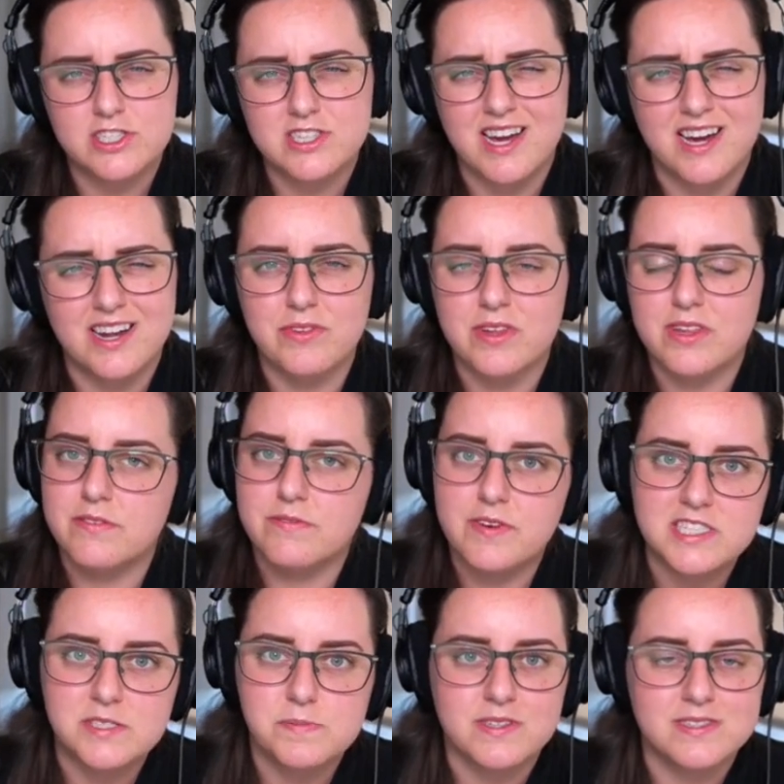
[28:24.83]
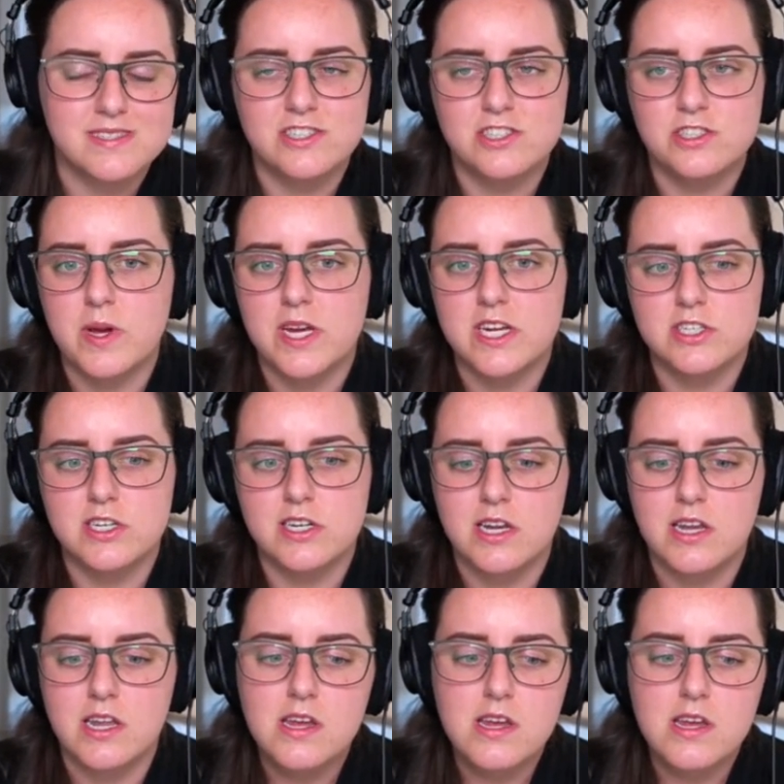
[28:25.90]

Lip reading: kind of like the Facebook situation.